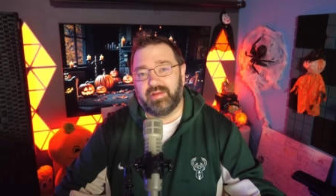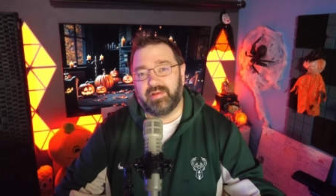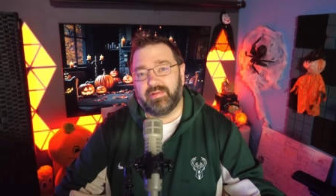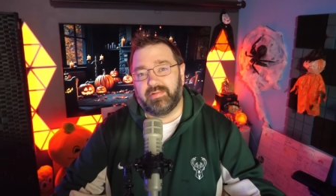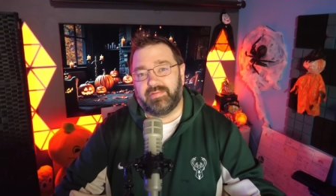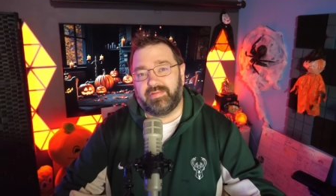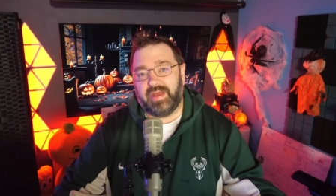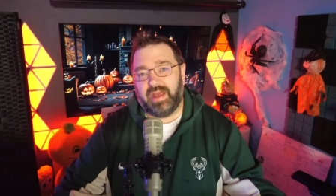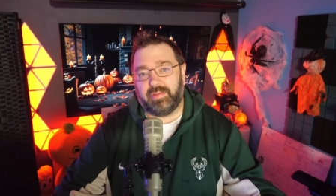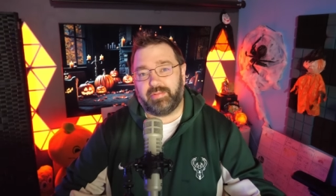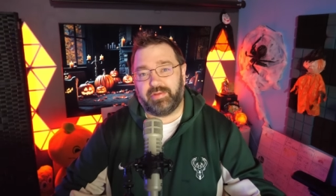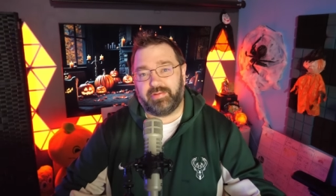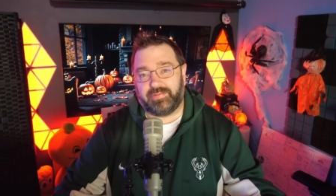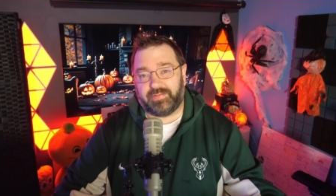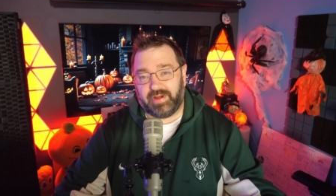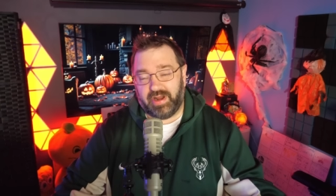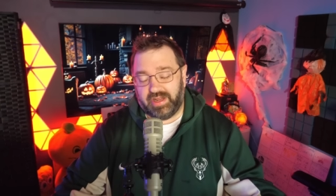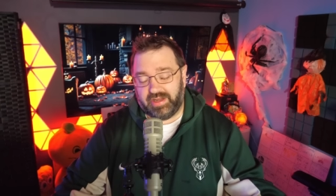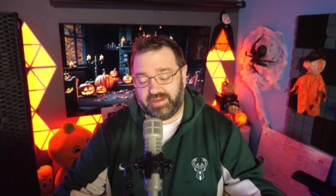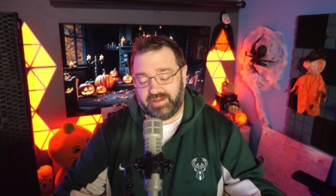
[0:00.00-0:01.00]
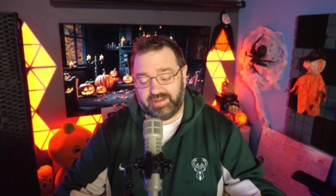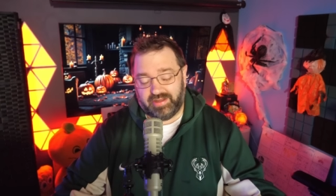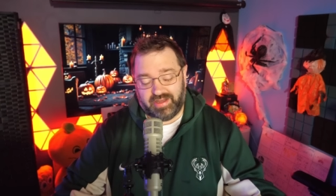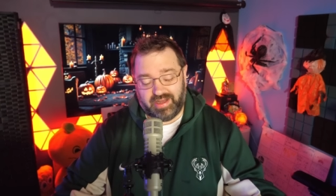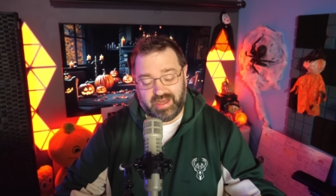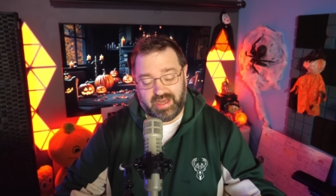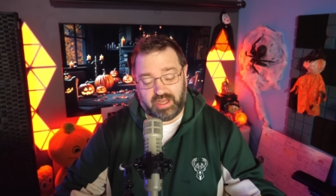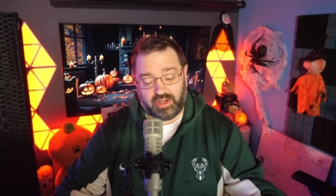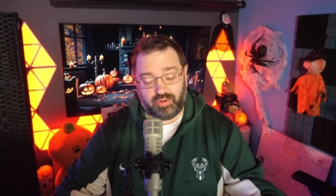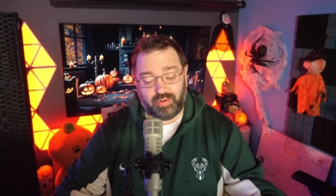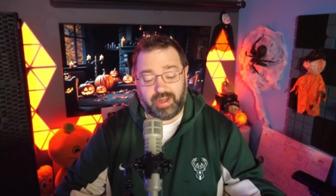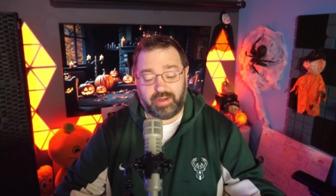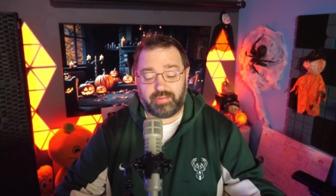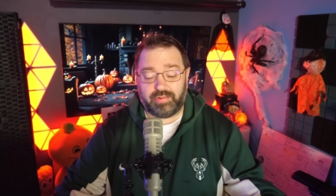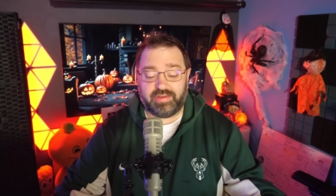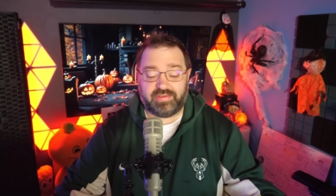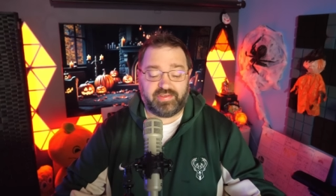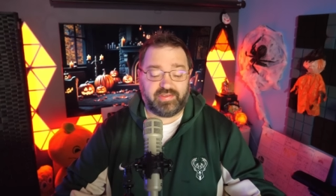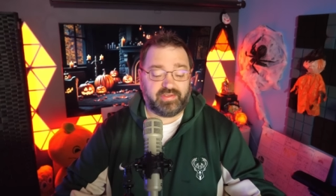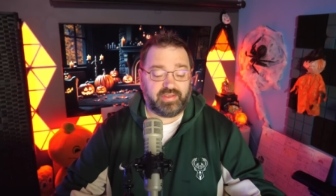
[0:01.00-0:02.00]
family friend, quite
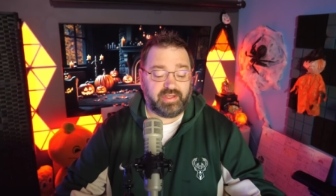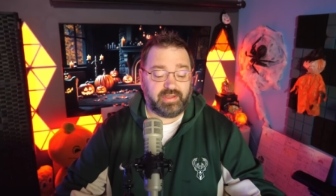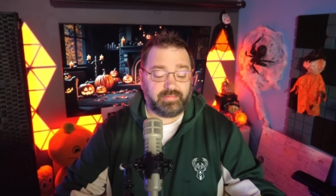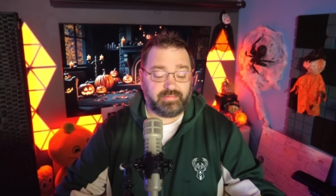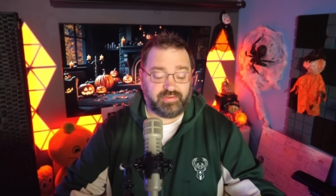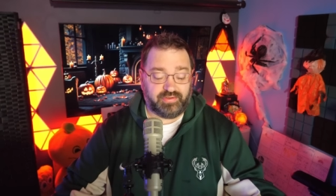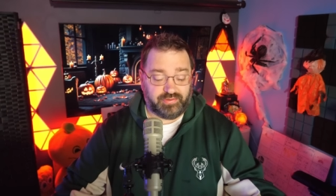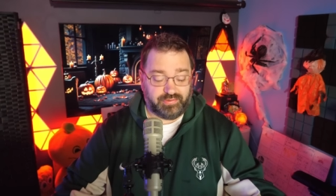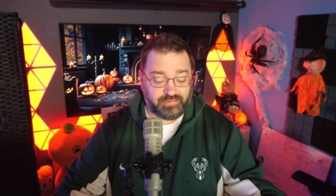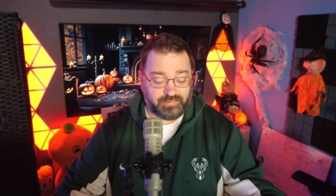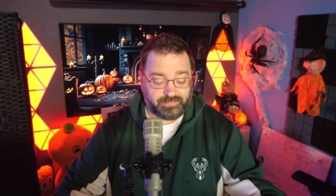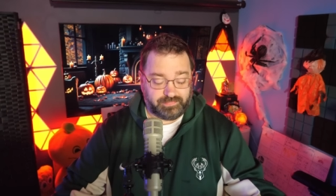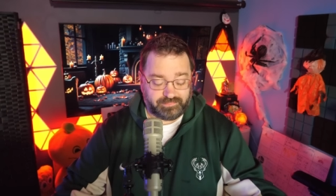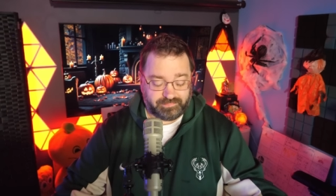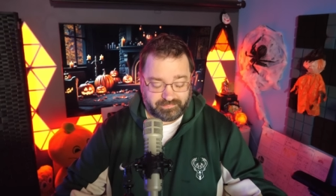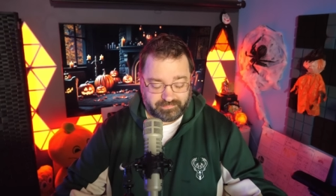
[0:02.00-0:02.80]
recently to